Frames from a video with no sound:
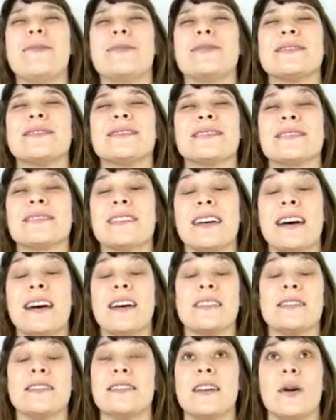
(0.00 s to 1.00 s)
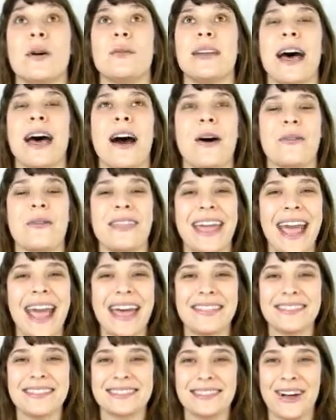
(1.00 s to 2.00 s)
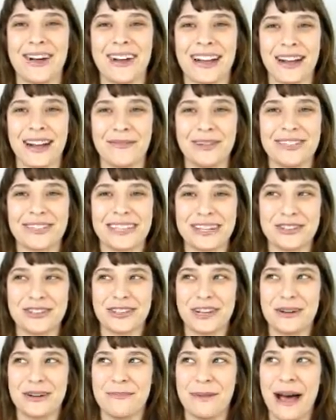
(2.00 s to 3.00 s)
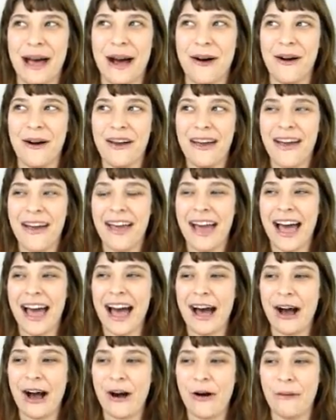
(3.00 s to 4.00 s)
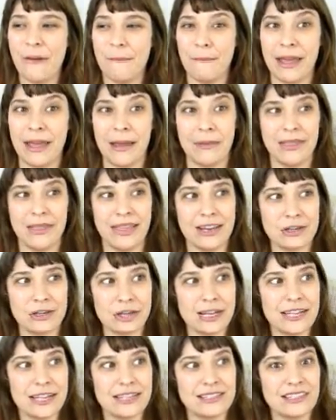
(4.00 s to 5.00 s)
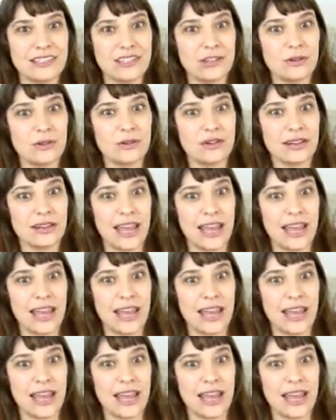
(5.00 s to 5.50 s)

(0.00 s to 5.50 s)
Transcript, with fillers: almost, uh, zoned out. They had this long conversation about how maybe they should institute